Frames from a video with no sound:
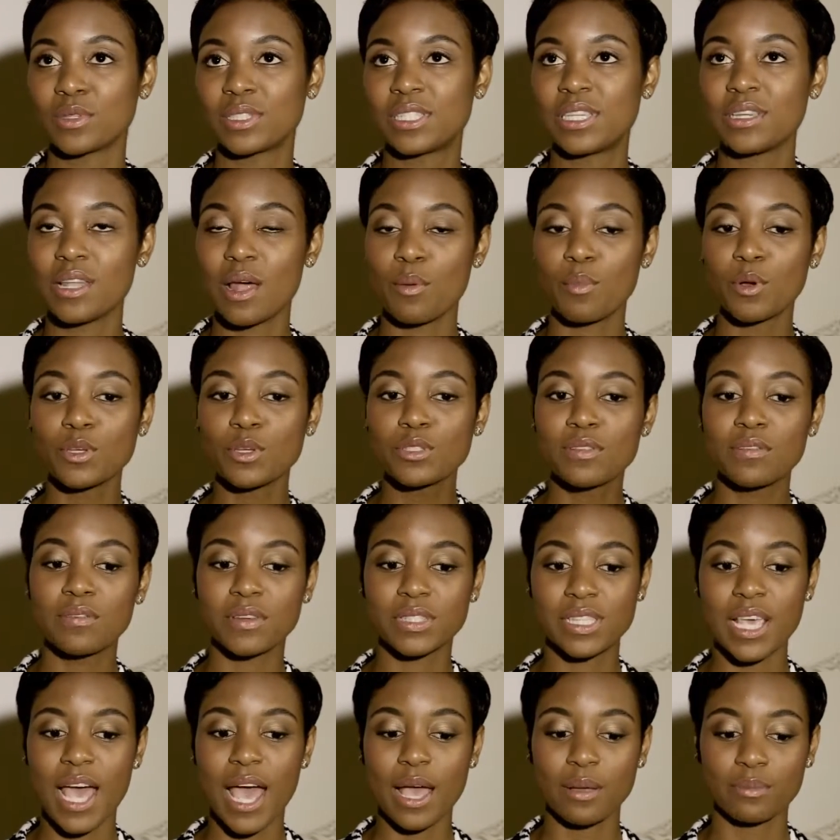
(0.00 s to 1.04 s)
Tina, most of
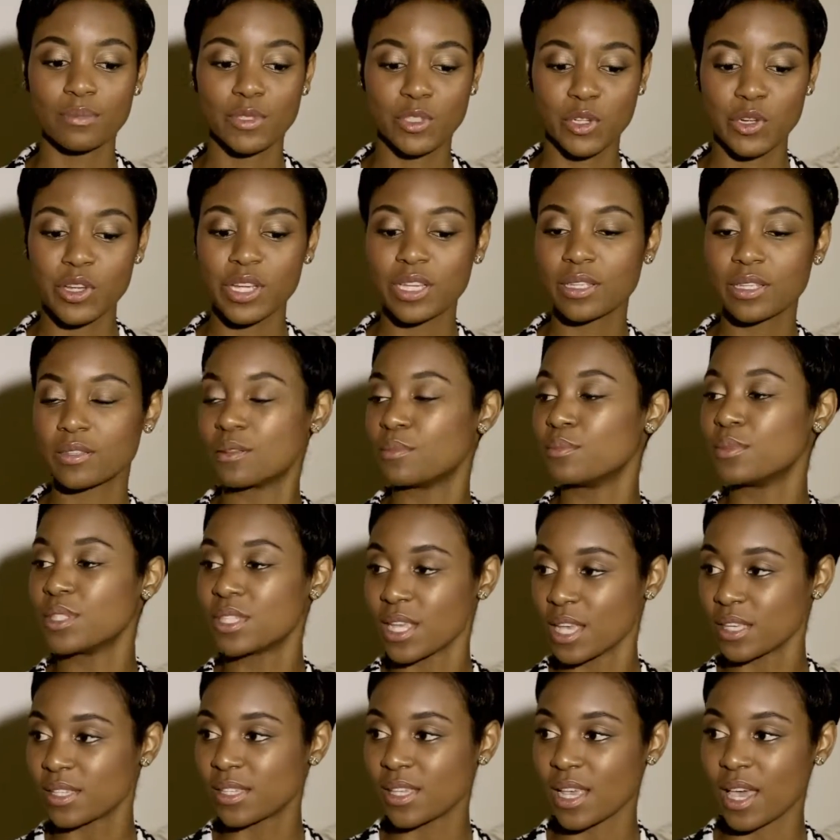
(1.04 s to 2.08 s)
the time during the
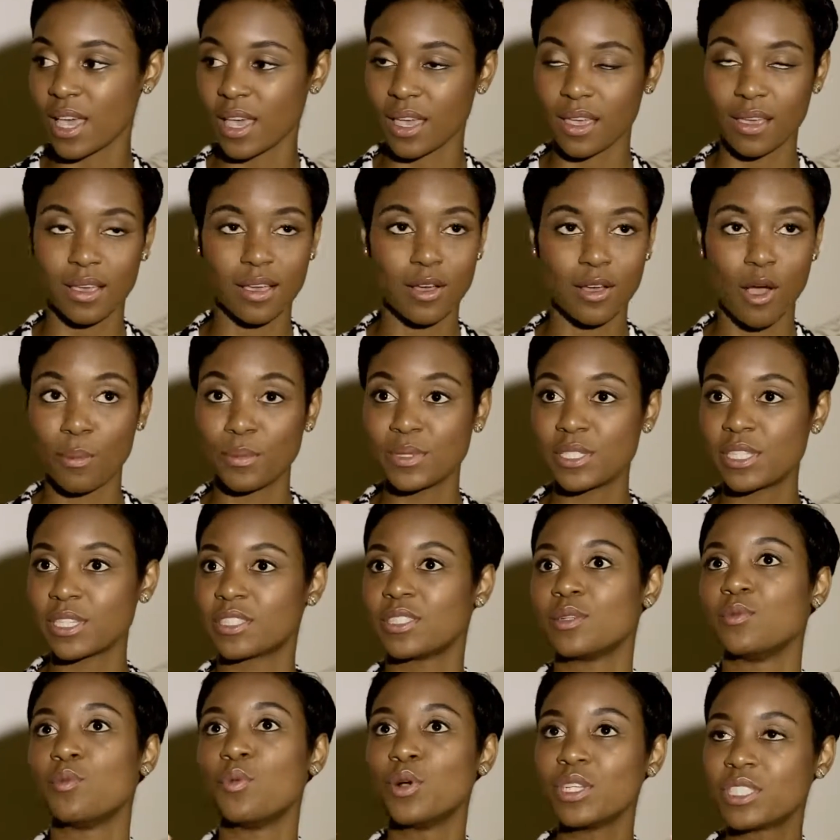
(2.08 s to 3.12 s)
Miss SA
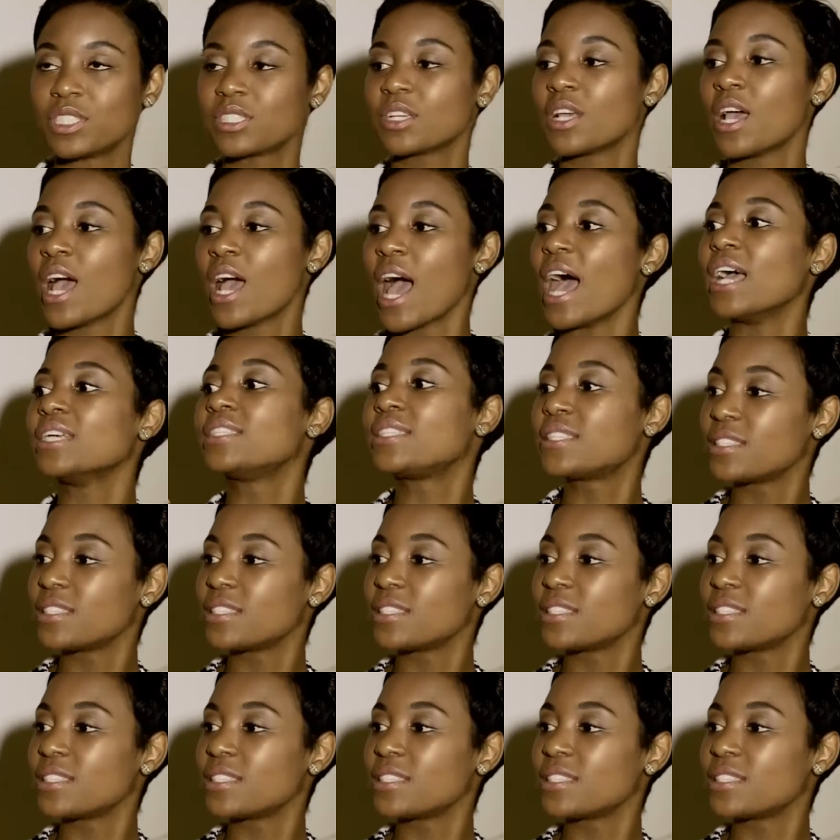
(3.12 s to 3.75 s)
competition, which I